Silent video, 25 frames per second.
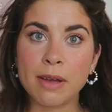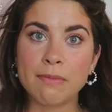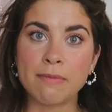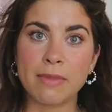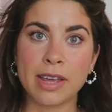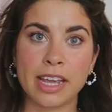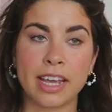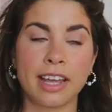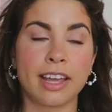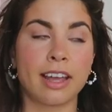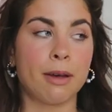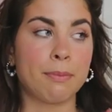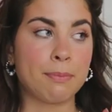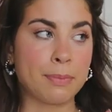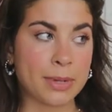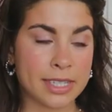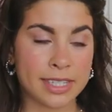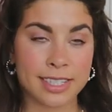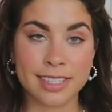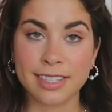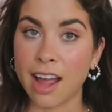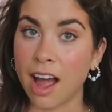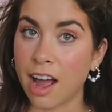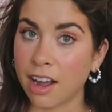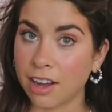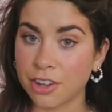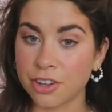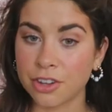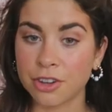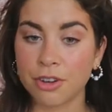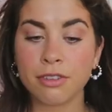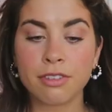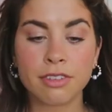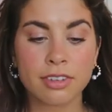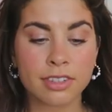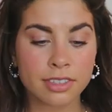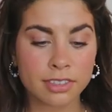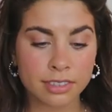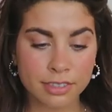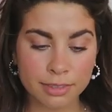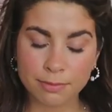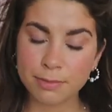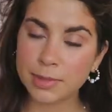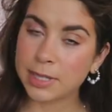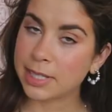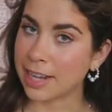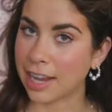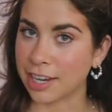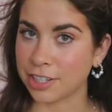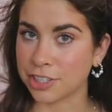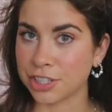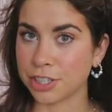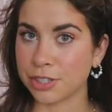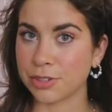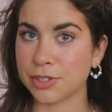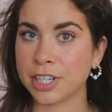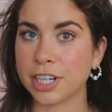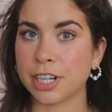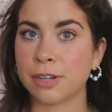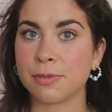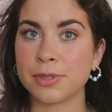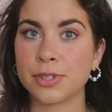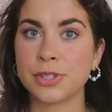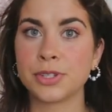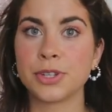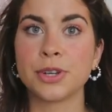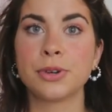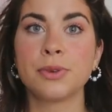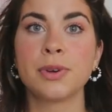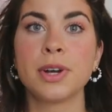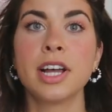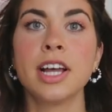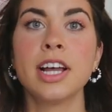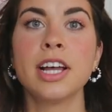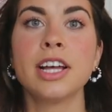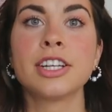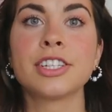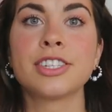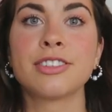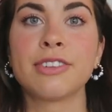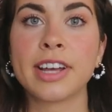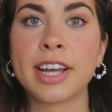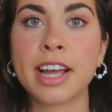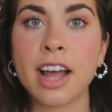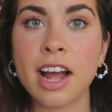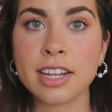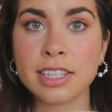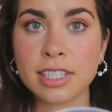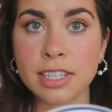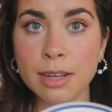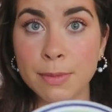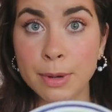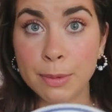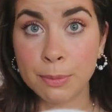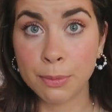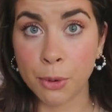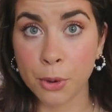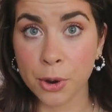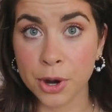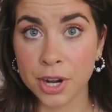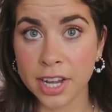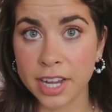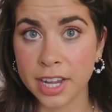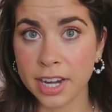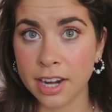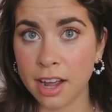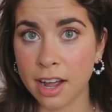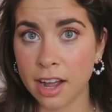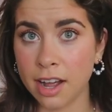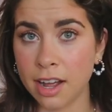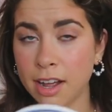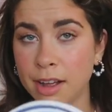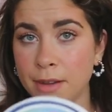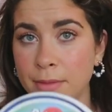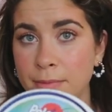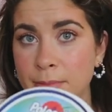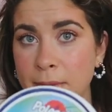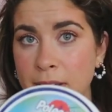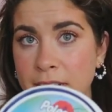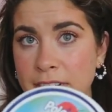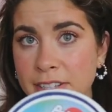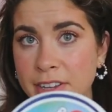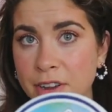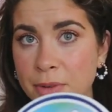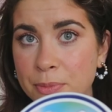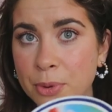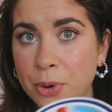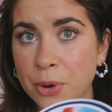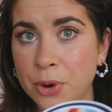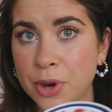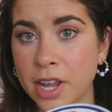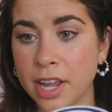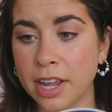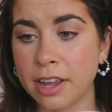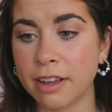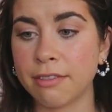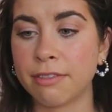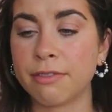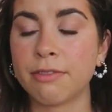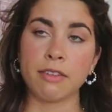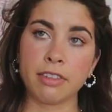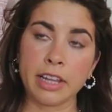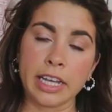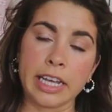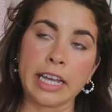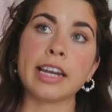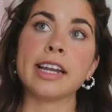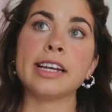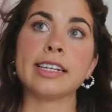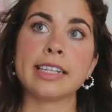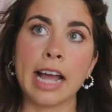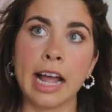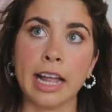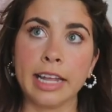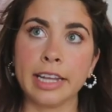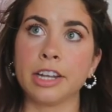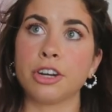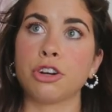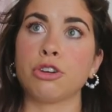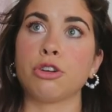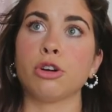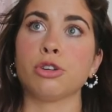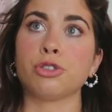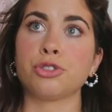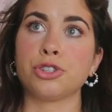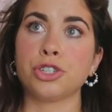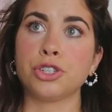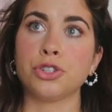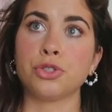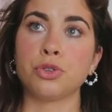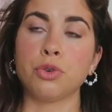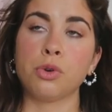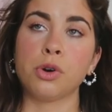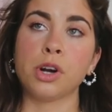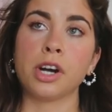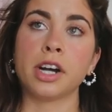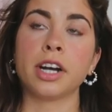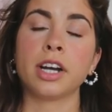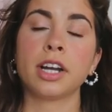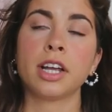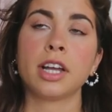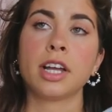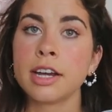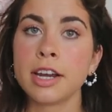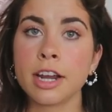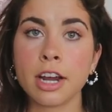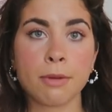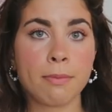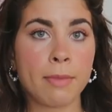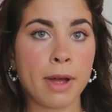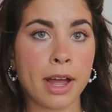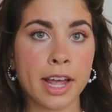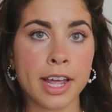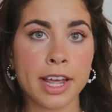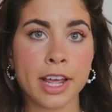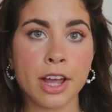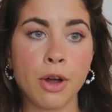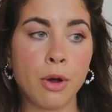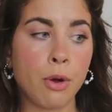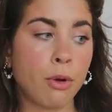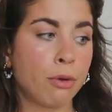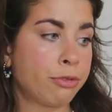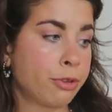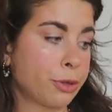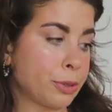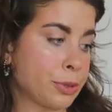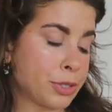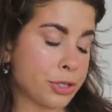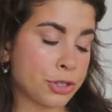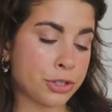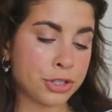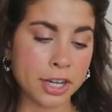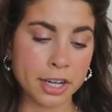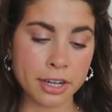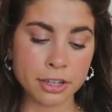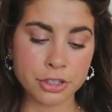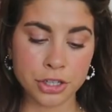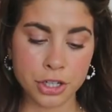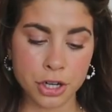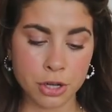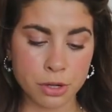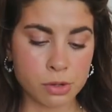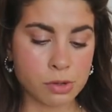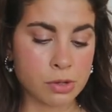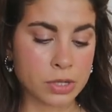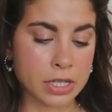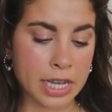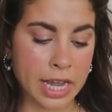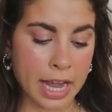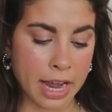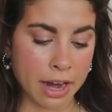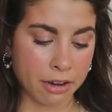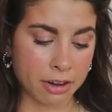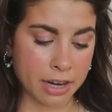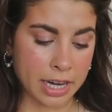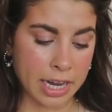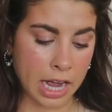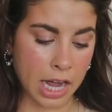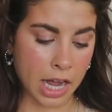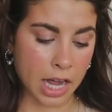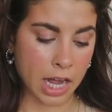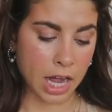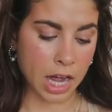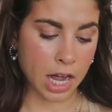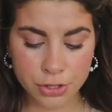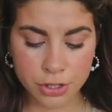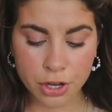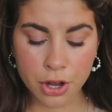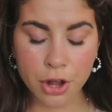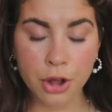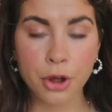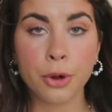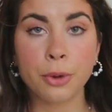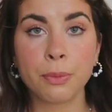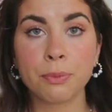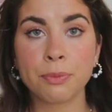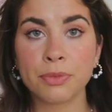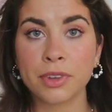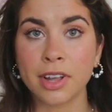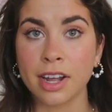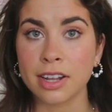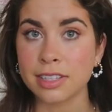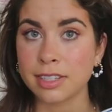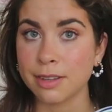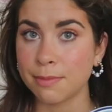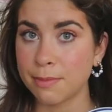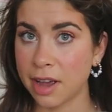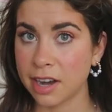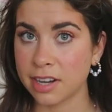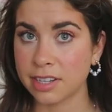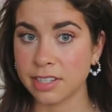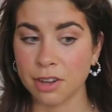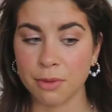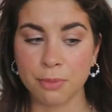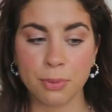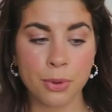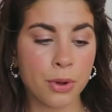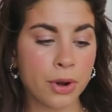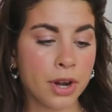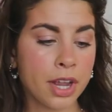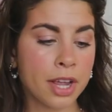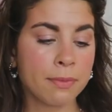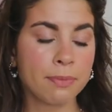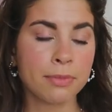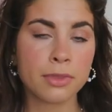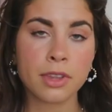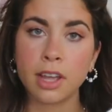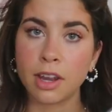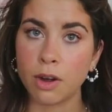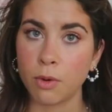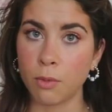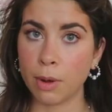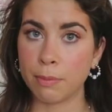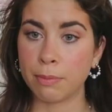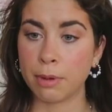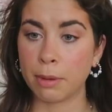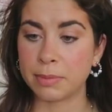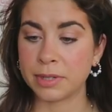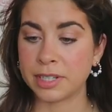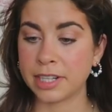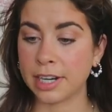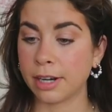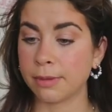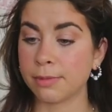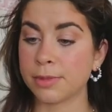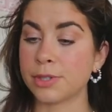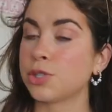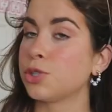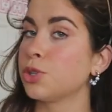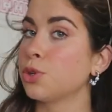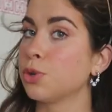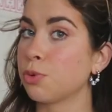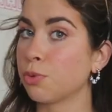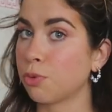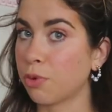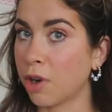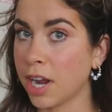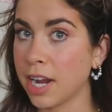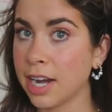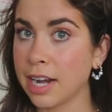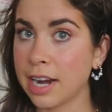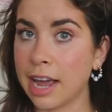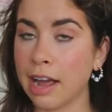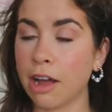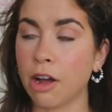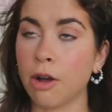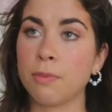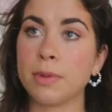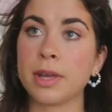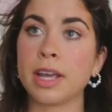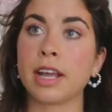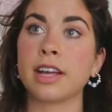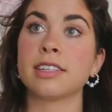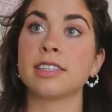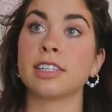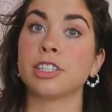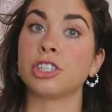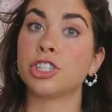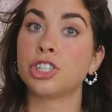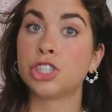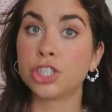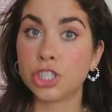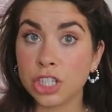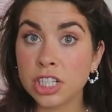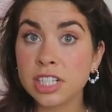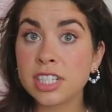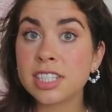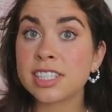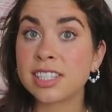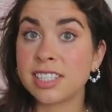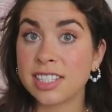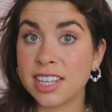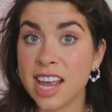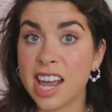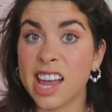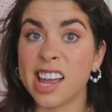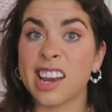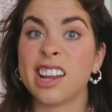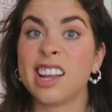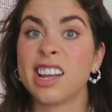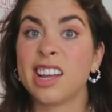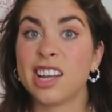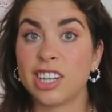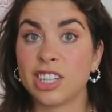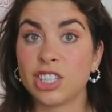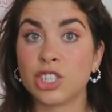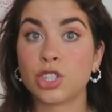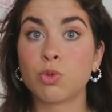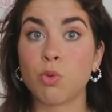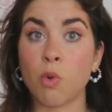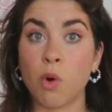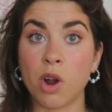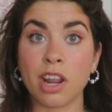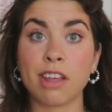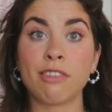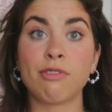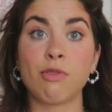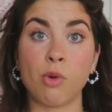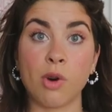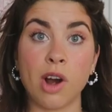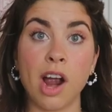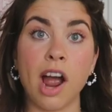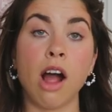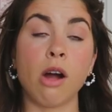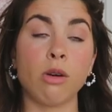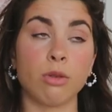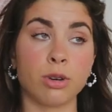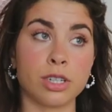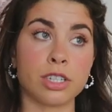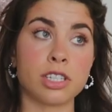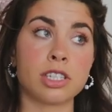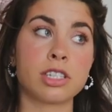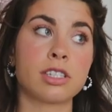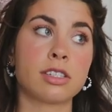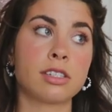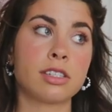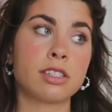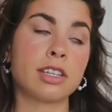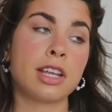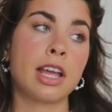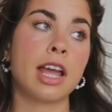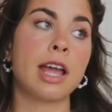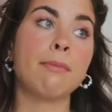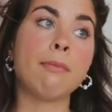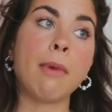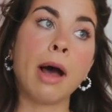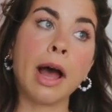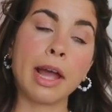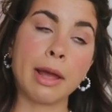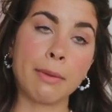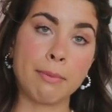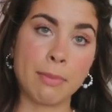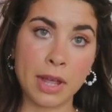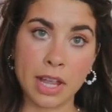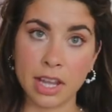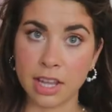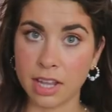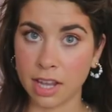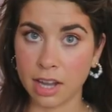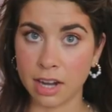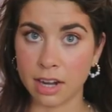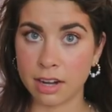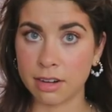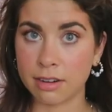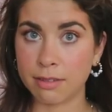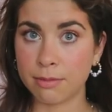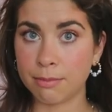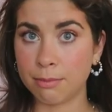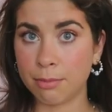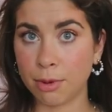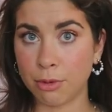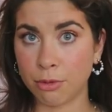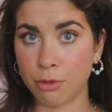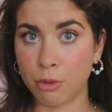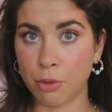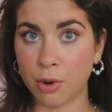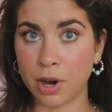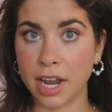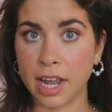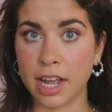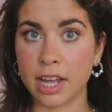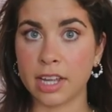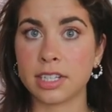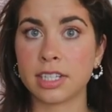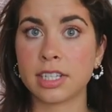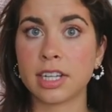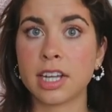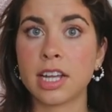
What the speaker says: I'm making a pistachio tiramisu. So I got some imported mascarpone. We have like an Italian grocery store near my Whole Foods and Trader Joe's area. So got some mascarpone. Gonna whip up a tiramisu right now because it should sit 24 hours in my opinion beforehand.